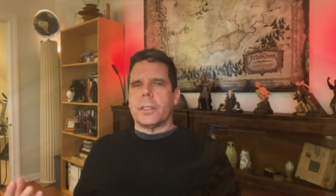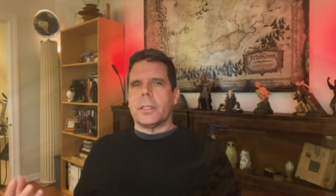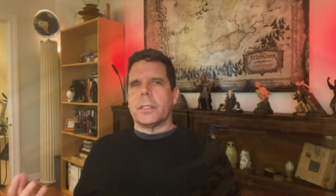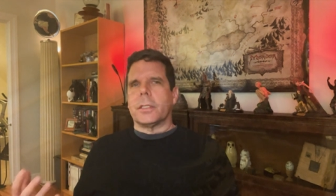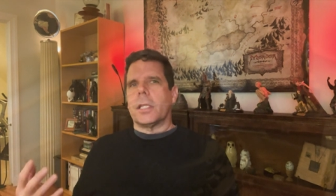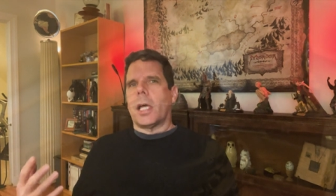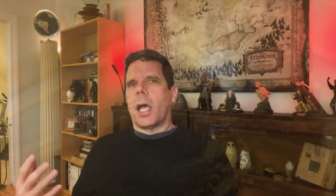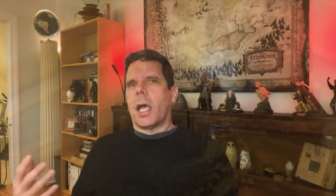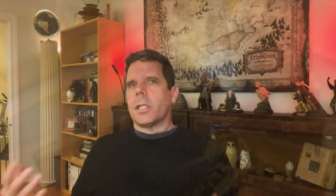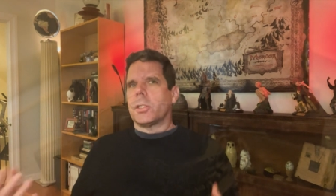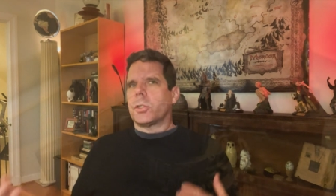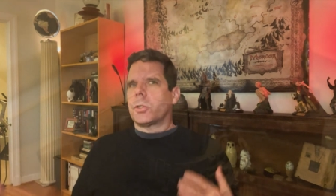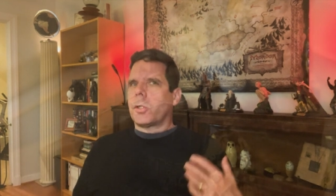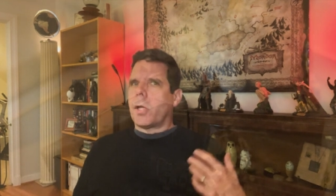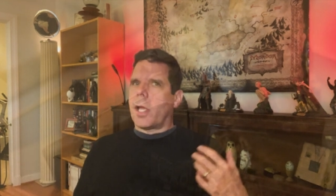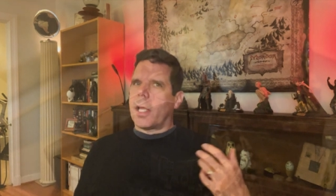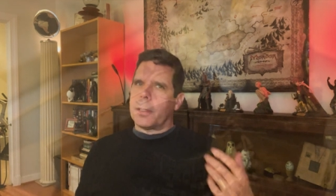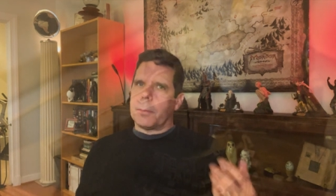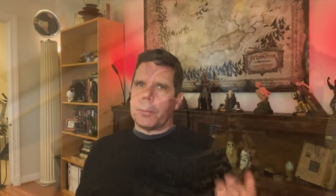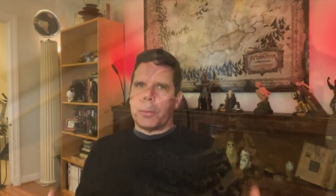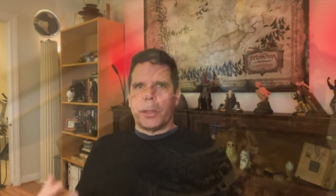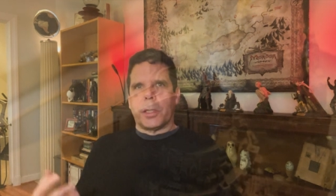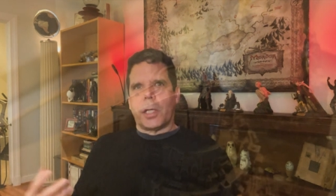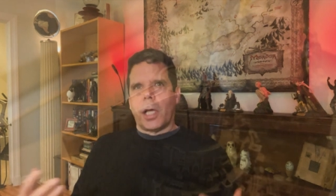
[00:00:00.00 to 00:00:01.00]
and I try
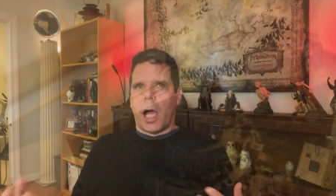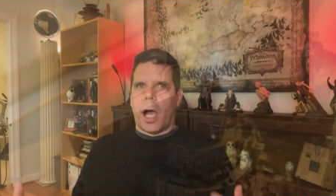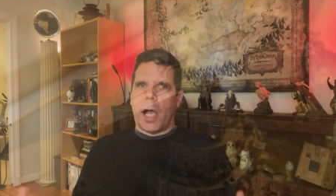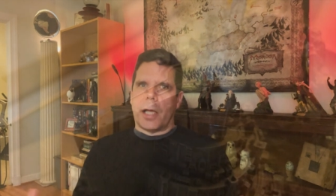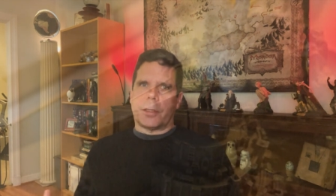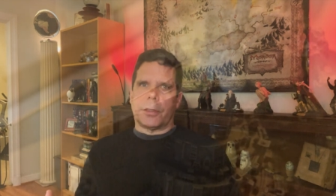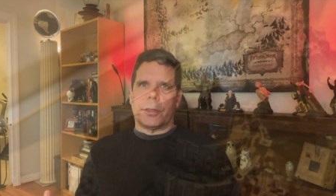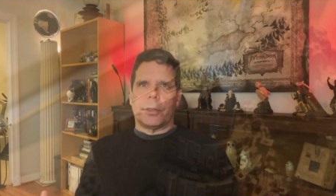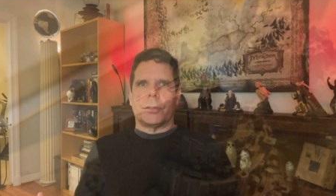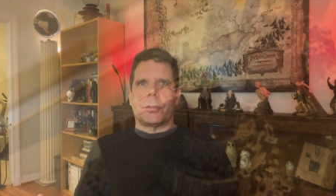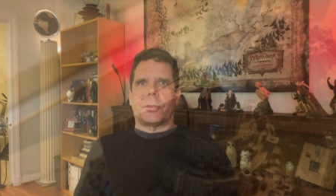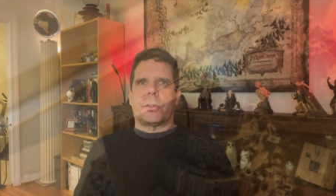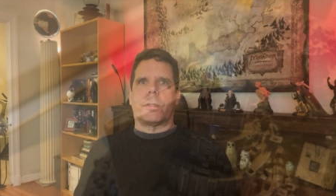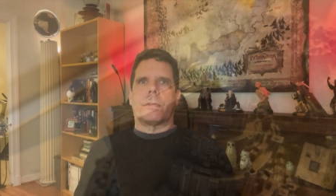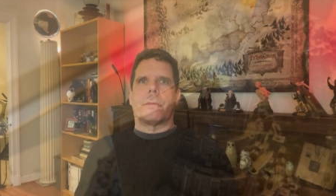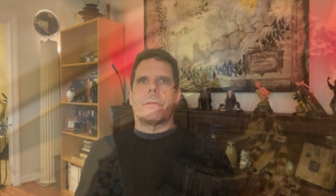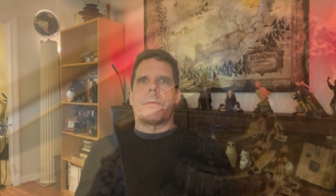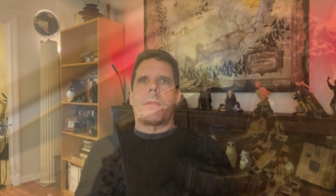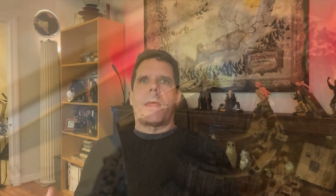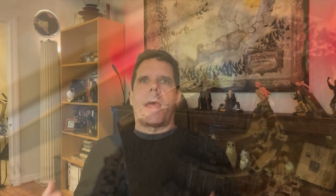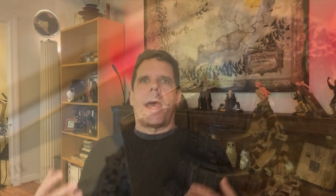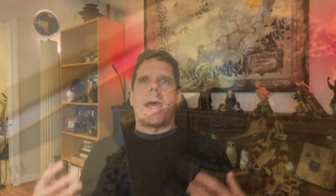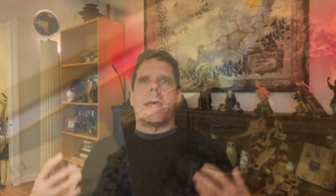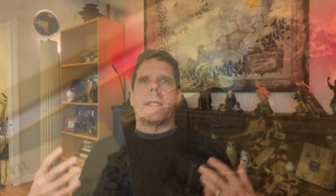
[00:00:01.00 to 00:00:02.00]
to be cognizant
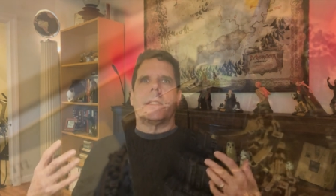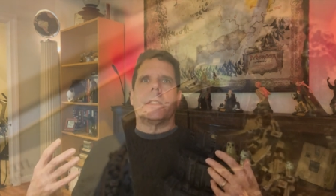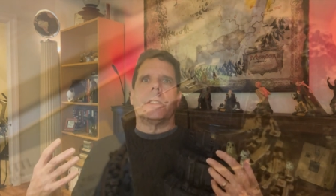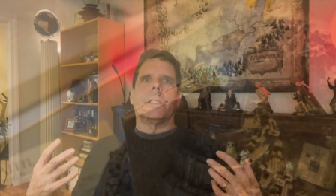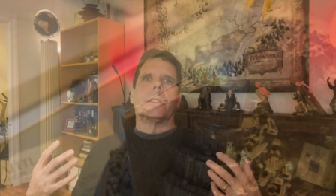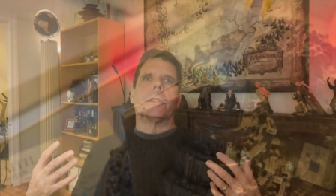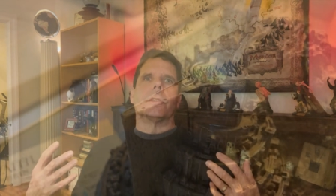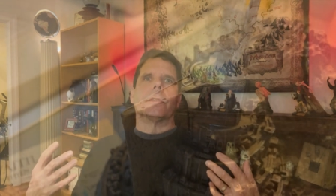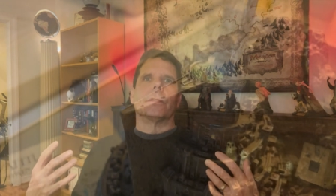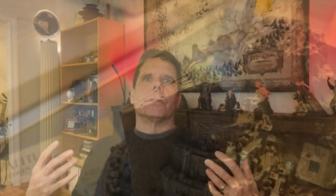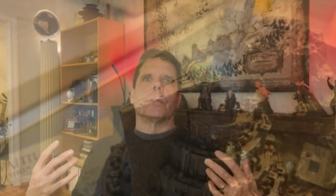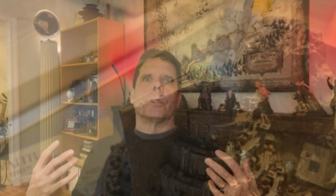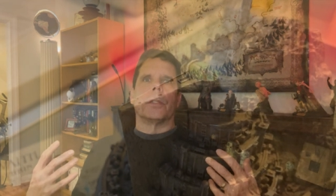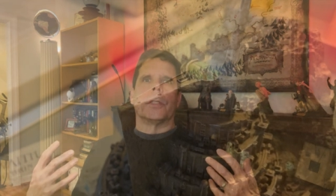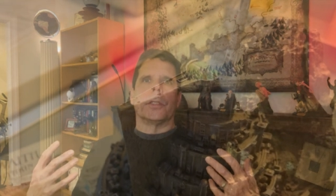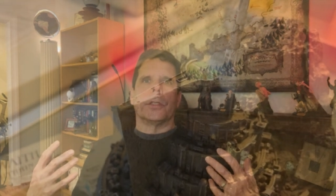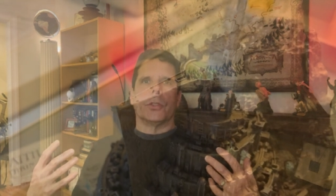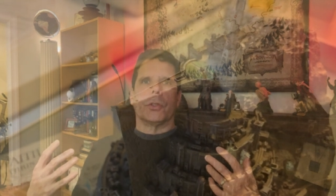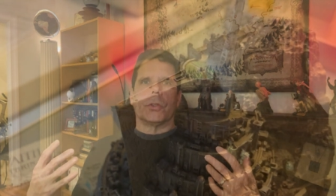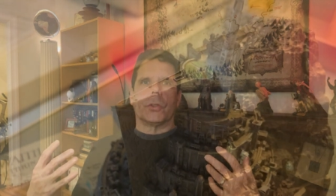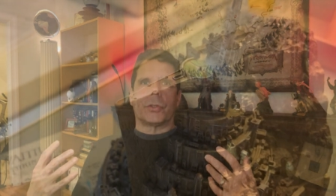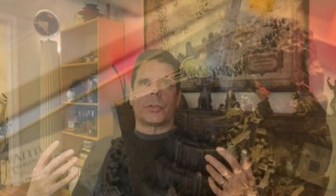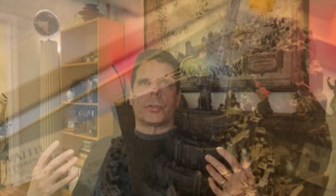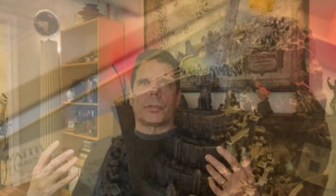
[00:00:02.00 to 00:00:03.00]
of that in
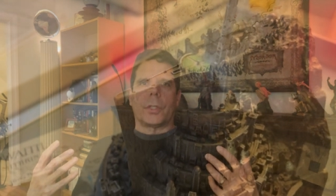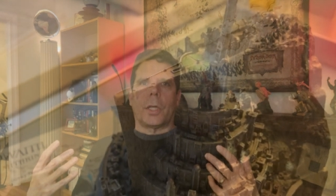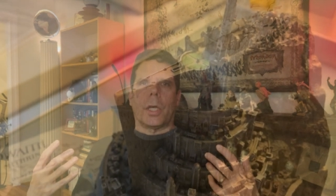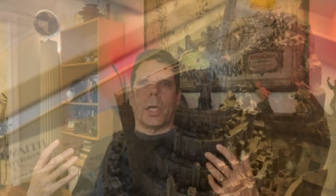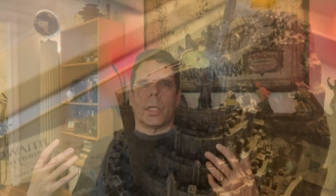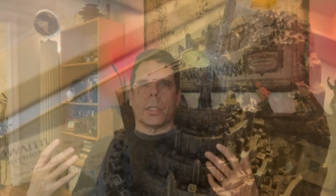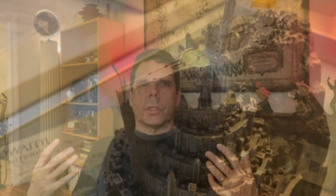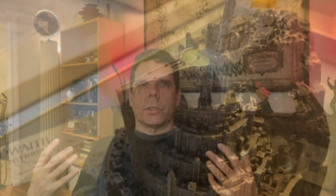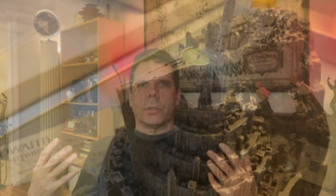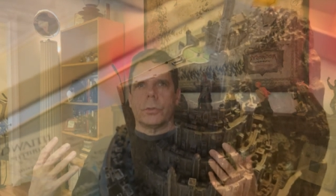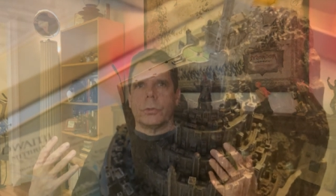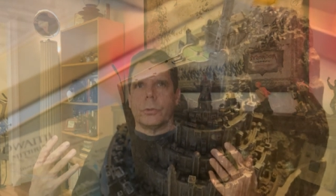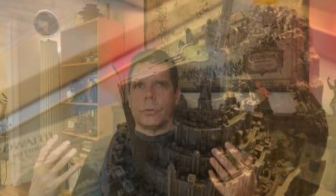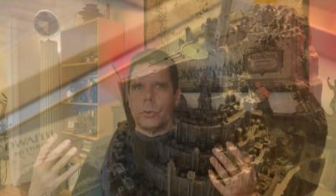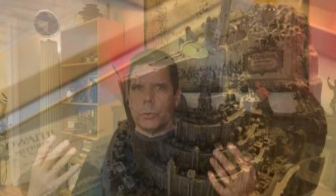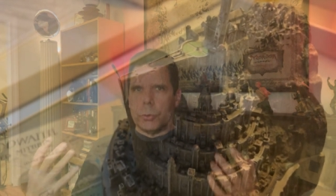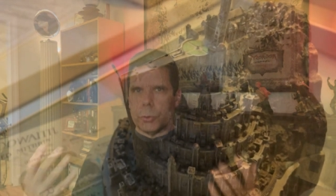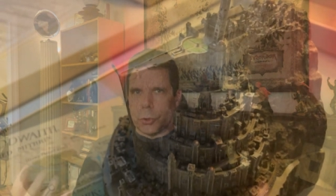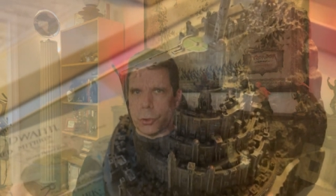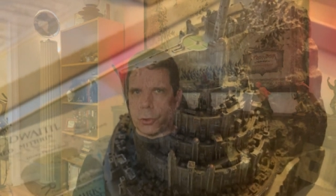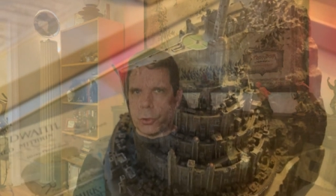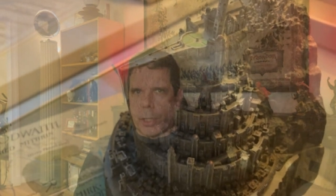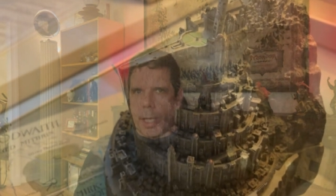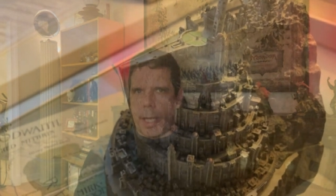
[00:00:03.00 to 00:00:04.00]
these uh,
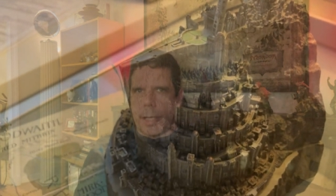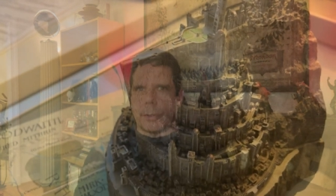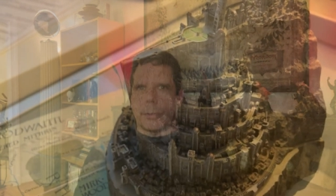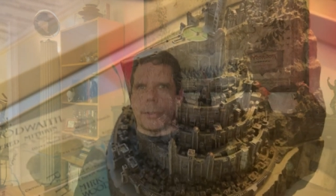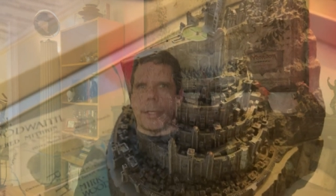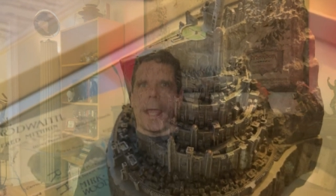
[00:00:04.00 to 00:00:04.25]
new shadow